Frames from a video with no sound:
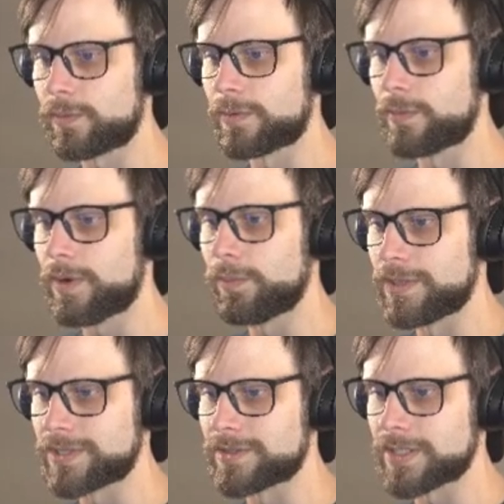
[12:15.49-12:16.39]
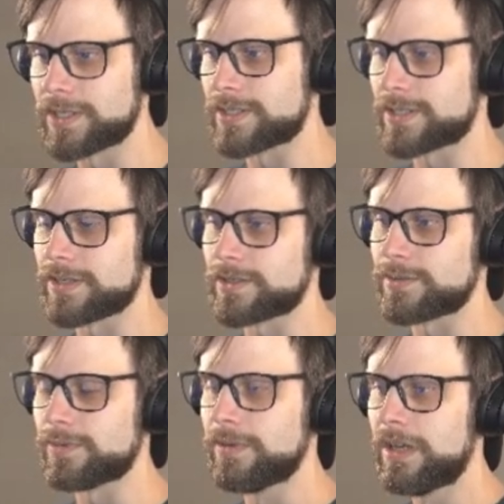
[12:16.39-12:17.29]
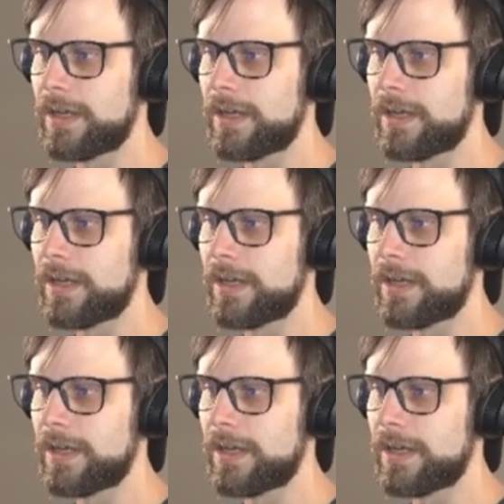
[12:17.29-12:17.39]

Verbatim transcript: or what Wizards needs to do,